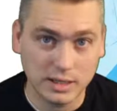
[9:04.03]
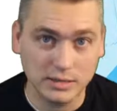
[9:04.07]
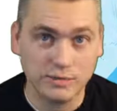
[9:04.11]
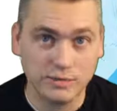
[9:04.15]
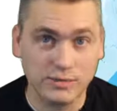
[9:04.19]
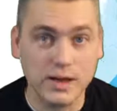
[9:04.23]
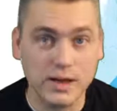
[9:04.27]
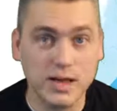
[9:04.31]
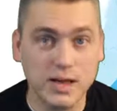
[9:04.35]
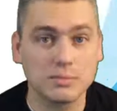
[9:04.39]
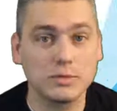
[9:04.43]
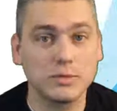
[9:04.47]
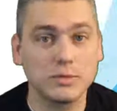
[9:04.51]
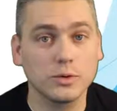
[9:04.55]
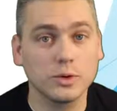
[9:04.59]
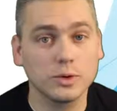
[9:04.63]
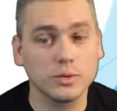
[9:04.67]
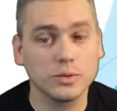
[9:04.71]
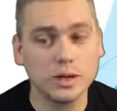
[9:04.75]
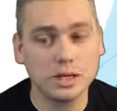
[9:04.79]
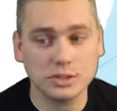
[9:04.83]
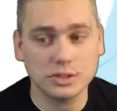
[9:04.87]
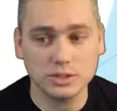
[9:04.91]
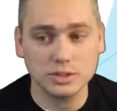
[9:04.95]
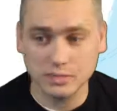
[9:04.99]
fact, before you
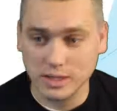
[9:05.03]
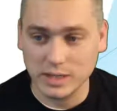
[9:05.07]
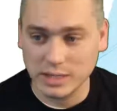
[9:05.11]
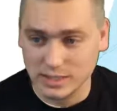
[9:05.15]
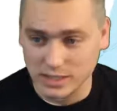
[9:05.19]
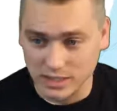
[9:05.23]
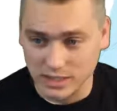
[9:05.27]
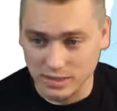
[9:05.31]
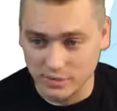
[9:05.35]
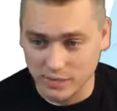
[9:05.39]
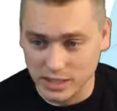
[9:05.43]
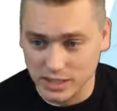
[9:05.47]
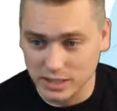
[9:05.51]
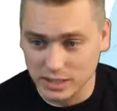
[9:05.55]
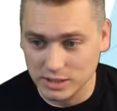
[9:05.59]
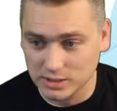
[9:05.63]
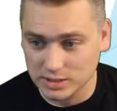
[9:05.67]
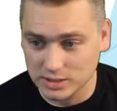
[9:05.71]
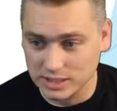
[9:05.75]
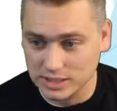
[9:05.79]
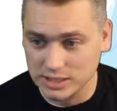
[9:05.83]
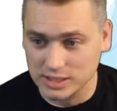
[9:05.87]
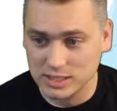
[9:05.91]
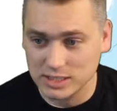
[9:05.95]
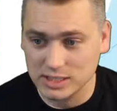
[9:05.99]
watch the rest of the videos
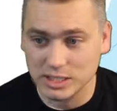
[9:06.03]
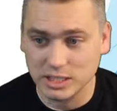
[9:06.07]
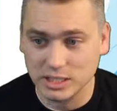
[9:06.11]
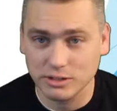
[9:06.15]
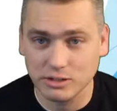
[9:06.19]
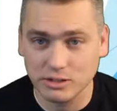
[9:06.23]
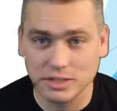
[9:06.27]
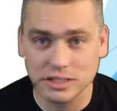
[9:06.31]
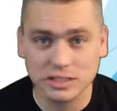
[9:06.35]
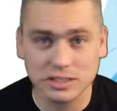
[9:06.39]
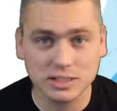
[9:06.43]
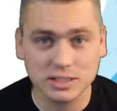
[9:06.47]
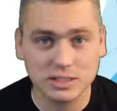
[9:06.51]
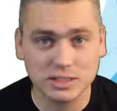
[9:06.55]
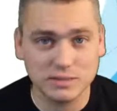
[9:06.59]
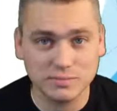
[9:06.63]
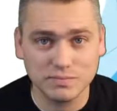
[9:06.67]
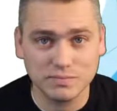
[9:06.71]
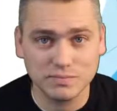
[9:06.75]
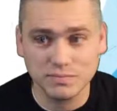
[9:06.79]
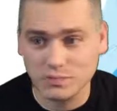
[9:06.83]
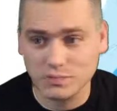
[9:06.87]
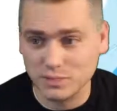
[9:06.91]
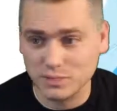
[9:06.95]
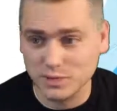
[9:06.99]
in this series,
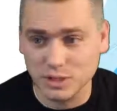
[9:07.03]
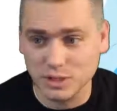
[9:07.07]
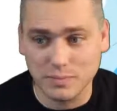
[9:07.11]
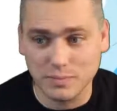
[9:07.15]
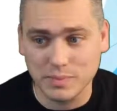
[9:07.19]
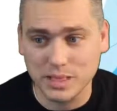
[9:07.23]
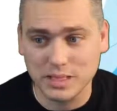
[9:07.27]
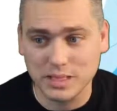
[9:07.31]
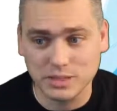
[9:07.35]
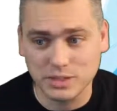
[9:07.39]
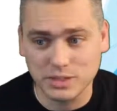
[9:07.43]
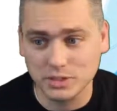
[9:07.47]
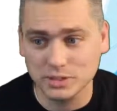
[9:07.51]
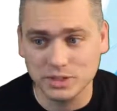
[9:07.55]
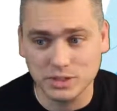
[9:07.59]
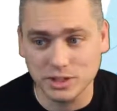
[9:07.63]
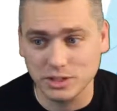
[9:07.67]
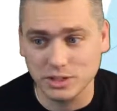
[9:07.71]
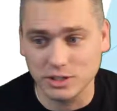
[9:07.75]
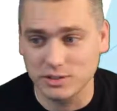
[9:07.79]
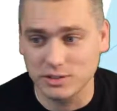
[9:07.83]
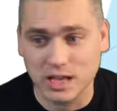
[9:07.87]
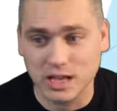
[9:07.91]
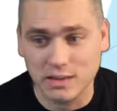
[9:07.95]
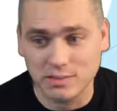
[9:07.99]
your best use of your
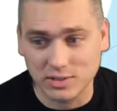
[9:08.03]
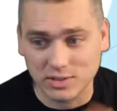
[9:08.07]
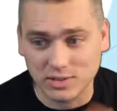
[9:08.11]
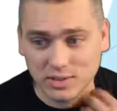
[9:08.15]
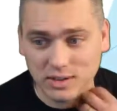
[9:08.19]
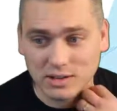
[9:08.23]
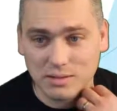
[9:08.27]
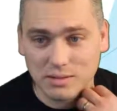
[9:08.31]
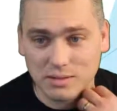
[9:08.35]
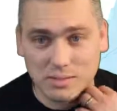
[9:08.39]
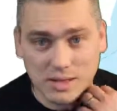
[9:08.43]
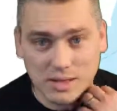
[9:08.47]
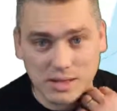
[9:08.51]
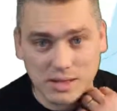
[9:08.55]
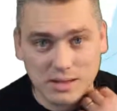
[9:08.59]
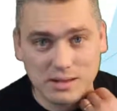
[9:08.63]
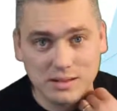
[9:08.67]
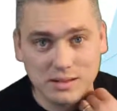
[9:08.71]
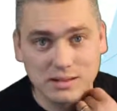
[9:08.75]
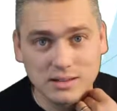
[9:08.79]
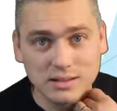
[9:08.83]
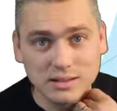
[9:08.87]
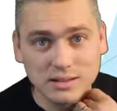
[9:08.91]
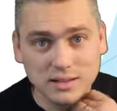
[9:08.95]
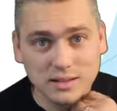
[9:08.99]
time is going to
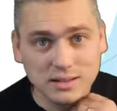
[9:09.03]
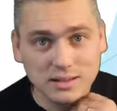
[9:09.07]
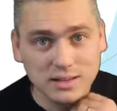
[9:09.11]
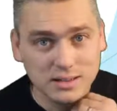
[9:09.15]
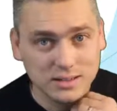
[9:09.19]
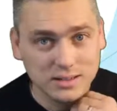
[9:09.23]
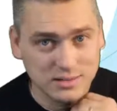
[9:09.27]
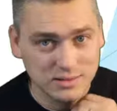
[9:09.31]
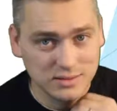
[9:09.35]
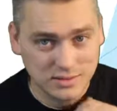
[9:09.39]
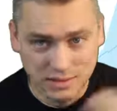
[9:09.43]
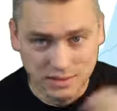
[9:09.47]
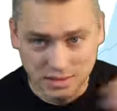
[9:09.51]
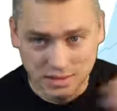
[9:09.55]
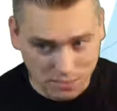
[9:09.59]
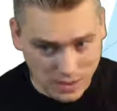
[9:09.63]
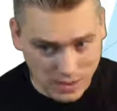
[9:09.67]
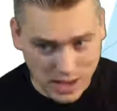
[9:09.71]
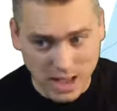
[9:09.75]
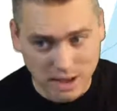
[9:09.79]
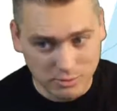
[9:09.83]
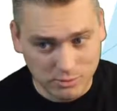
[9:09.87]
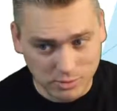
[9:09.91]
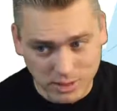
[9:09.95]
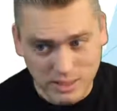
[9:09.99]
be to
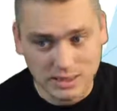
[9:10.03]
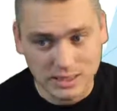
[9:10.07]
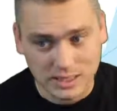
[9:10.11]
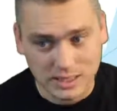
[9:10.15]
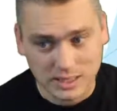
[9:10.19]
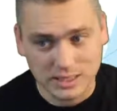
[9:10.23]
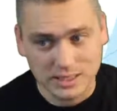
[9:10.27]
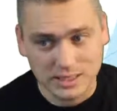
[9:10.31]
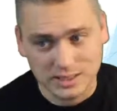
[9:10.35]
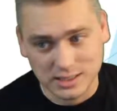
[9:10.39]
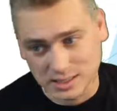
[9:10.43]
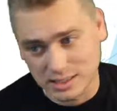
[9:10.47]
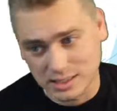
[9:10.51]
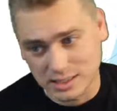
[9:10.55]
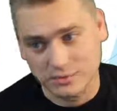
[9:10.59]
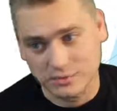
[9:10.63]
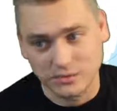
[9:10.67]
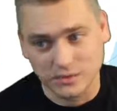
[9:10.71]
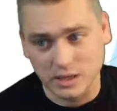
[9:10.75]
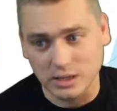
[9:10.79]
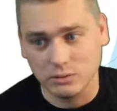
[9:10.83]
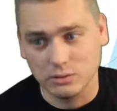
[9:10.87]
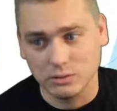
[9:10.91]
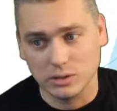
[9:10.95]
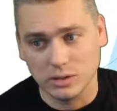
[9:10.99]
buy one of these and then
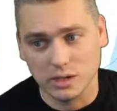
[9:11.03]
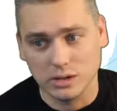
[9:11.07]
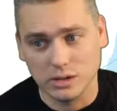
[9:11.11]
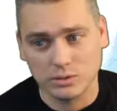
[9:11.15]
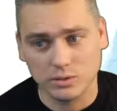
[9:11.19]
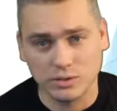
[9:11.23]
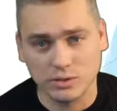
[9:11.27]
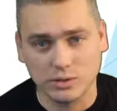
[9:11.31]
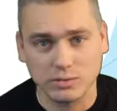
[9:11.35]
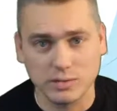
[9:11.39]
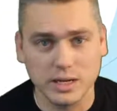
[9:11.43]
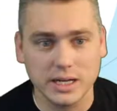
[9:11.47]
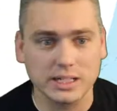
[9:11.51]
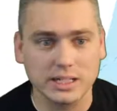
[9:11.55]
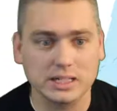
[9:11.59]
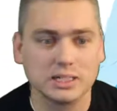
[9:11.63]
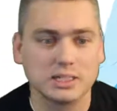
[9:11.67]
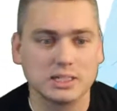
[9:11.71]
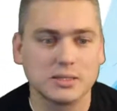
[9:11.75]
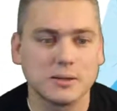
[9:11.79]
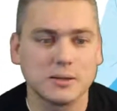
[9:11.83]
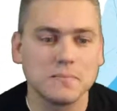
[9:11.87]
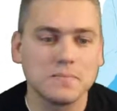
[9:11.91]
follow along with the rest.